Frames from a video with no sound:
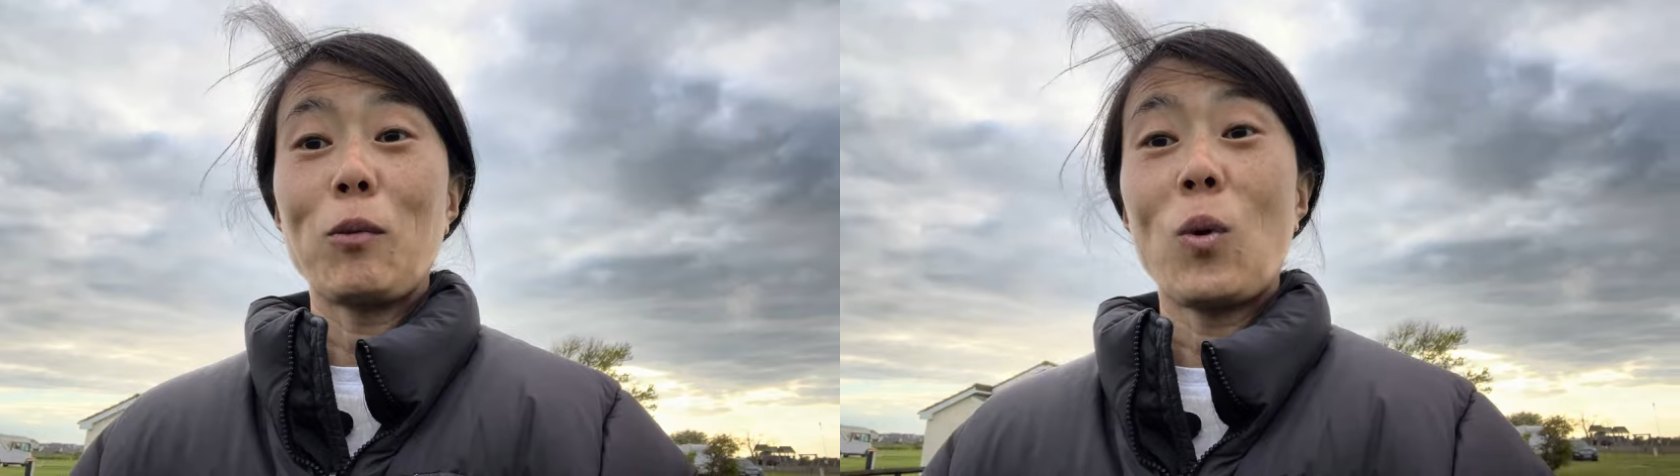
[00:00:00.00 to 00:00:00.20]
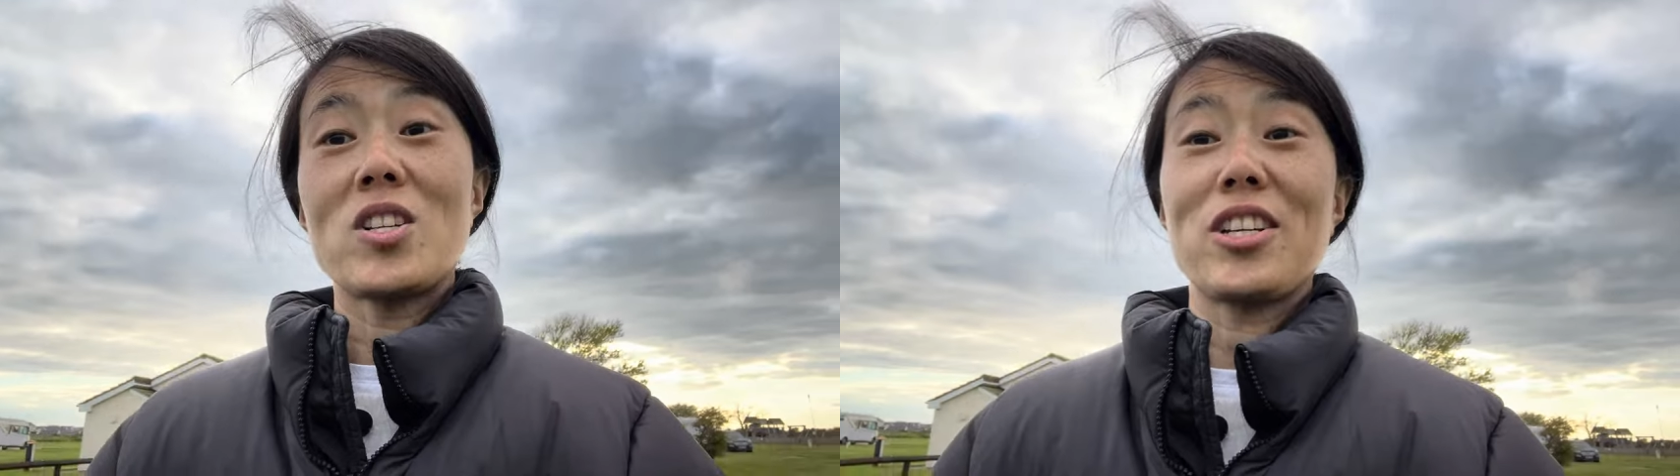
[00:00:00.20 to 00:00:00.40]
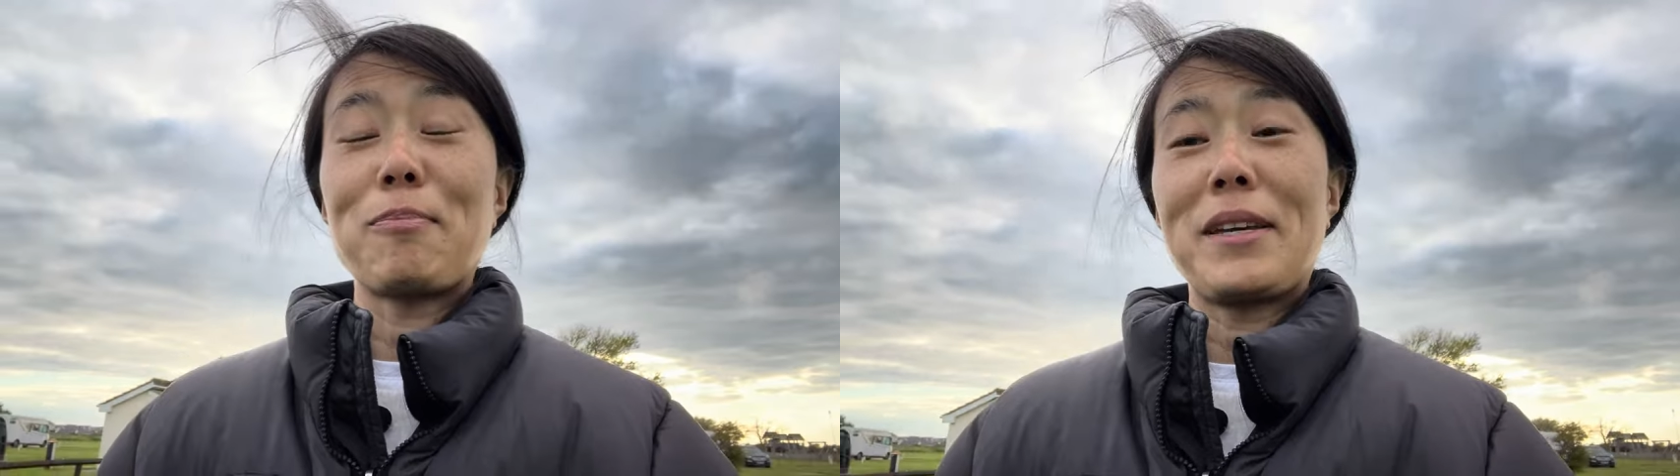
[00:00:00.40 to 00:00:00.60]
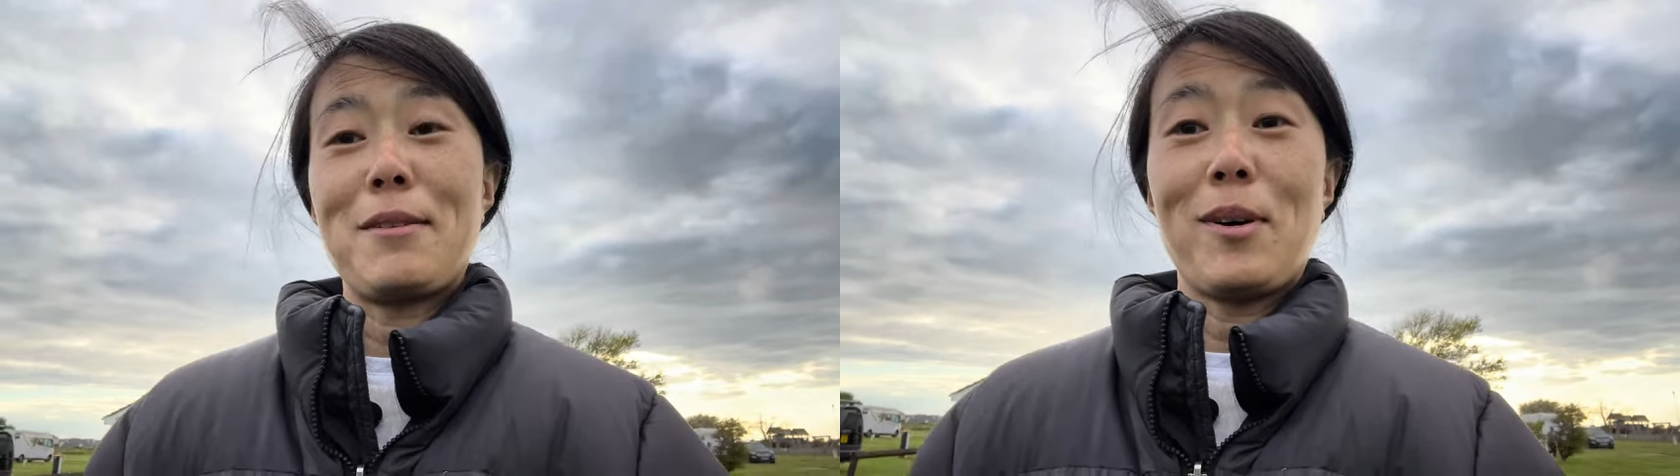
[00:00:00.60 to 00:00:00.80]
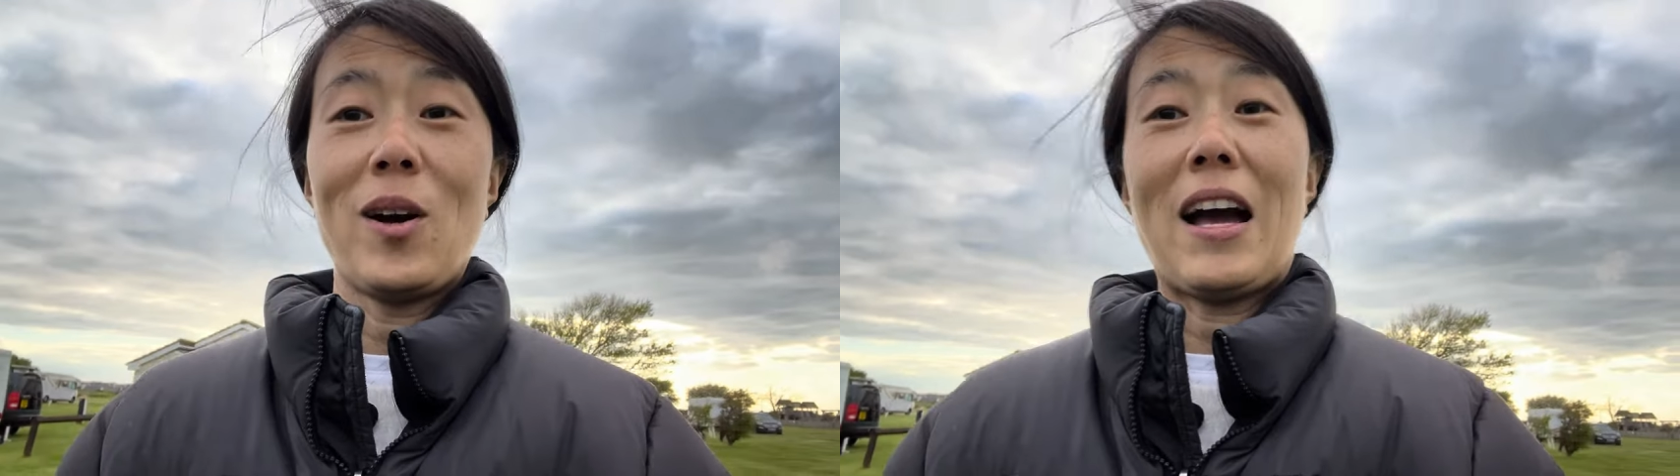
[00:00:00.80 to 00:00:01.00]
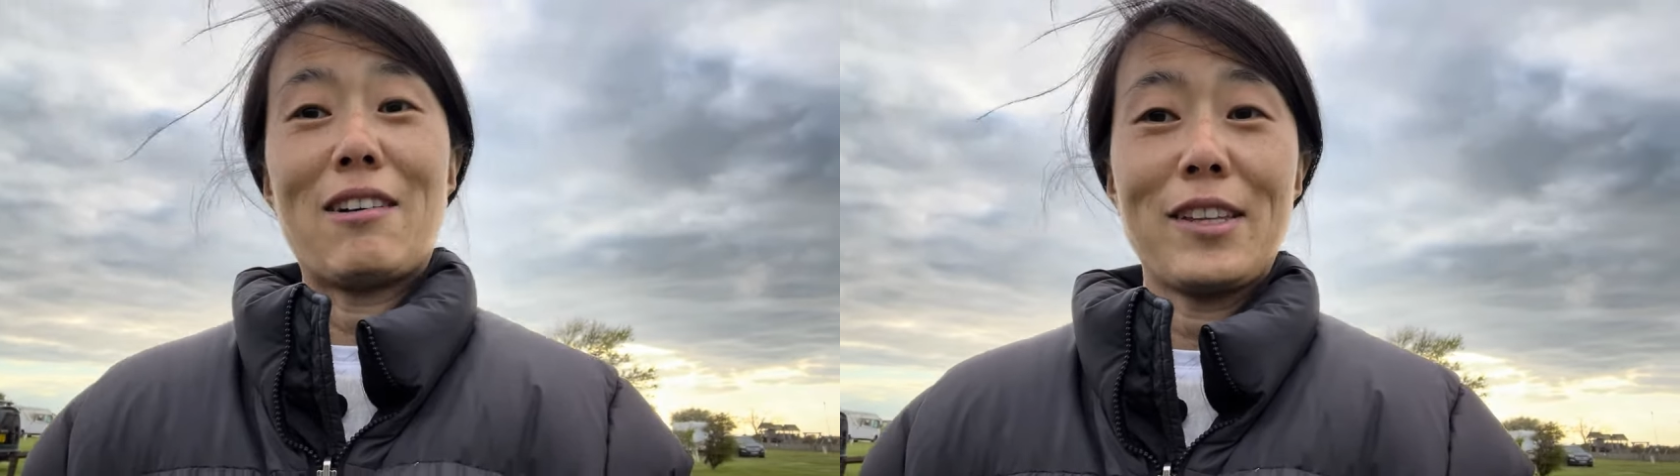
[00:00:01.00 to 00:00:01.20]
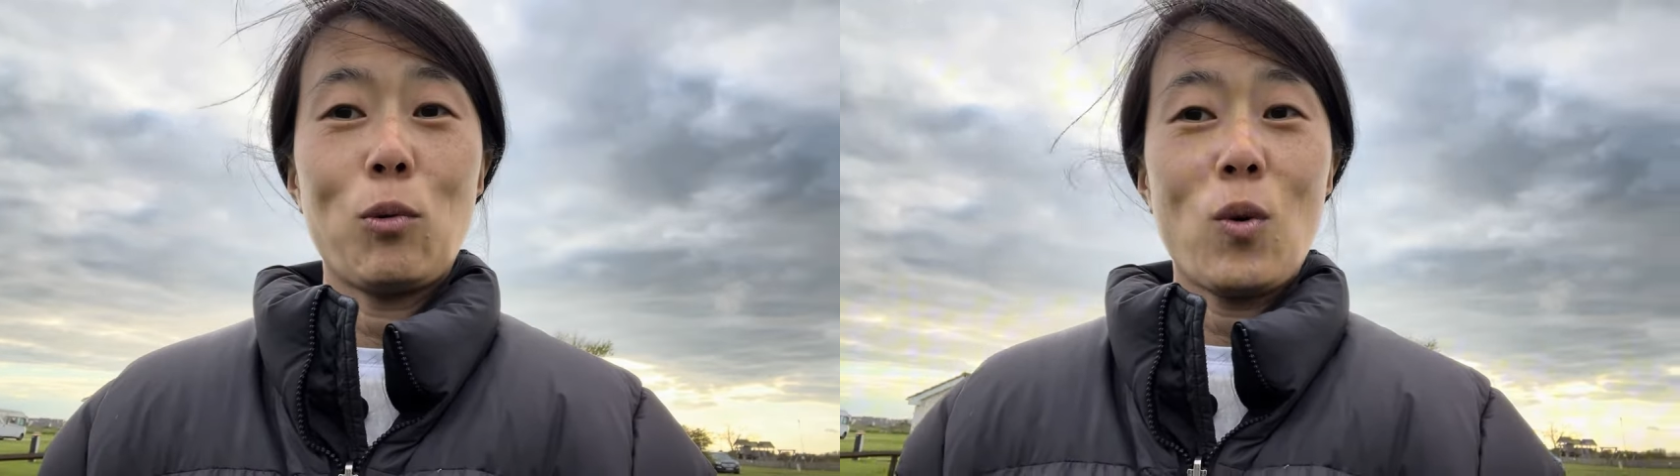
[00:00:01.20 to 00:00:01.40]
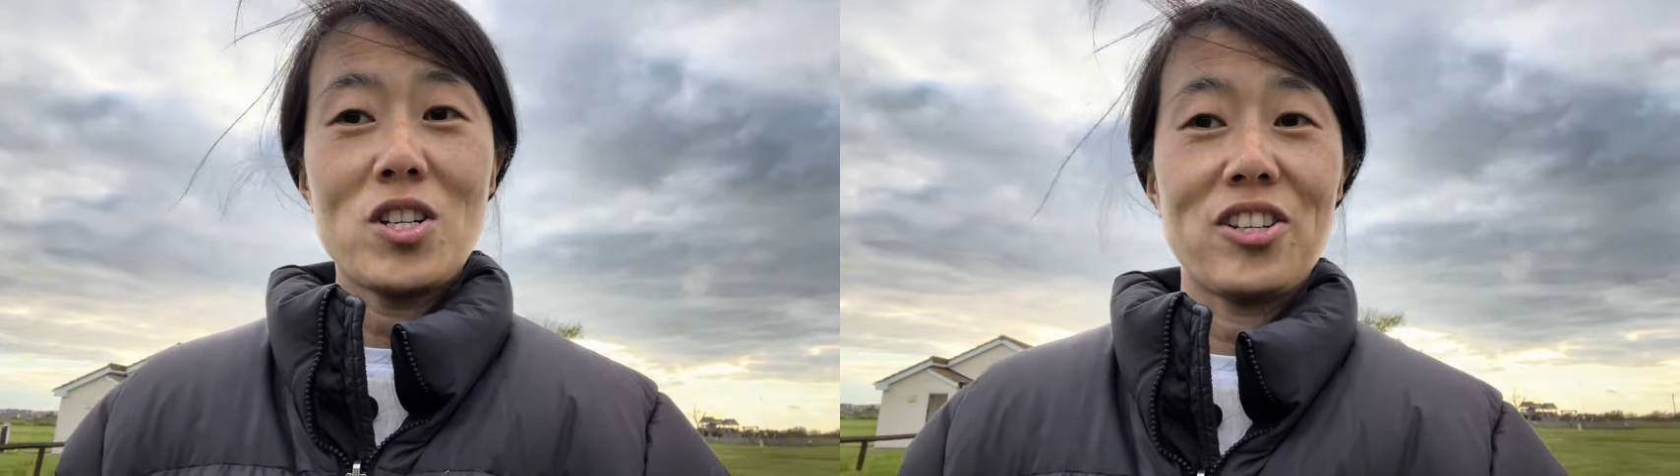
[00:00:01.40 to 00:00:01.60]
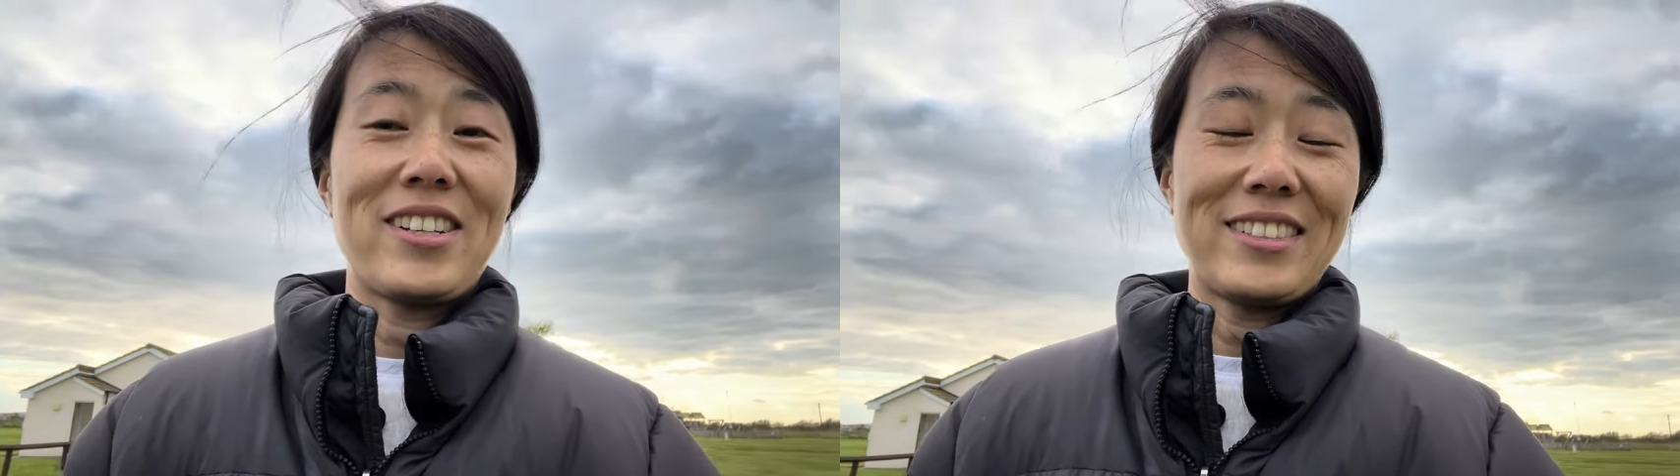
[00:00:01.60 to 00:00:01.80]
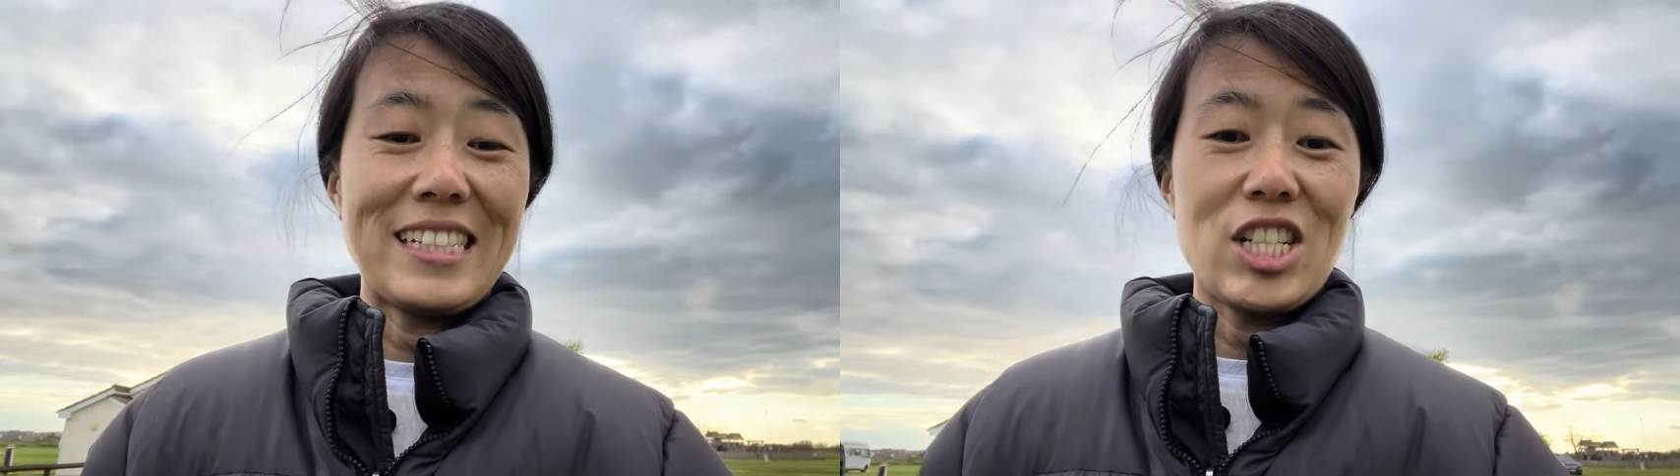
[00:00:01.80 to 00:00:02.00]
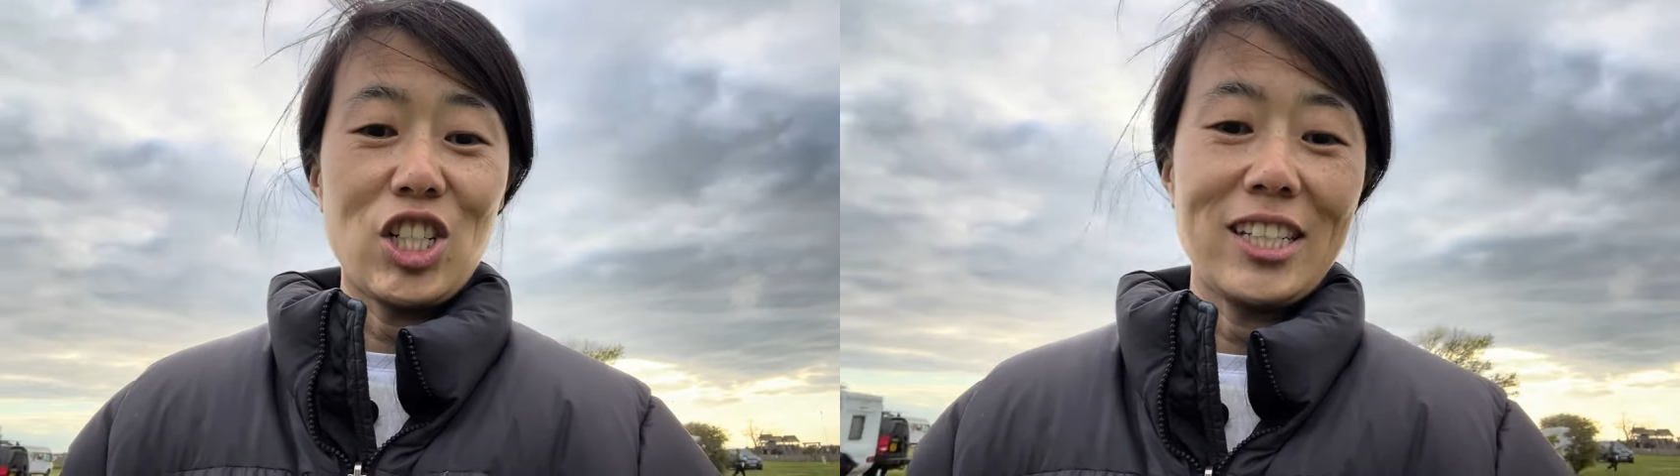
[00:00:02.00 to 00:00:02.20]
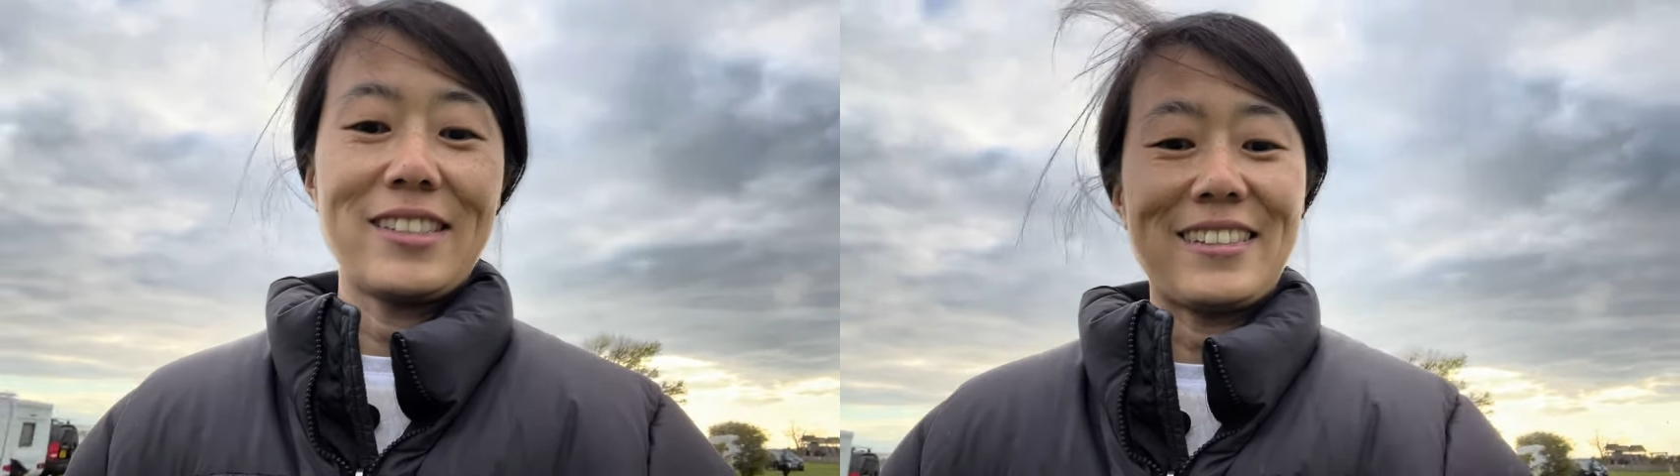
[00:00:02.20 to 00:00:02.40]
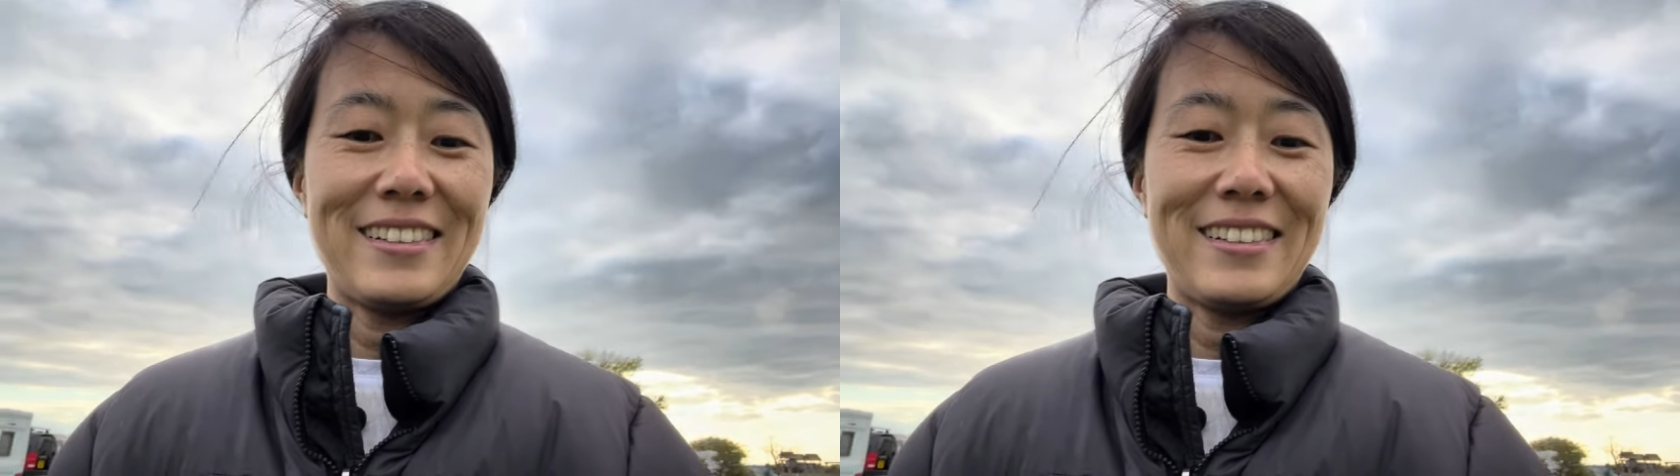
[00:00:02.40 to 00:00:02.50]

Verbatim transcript: watching people how they wash their dishes.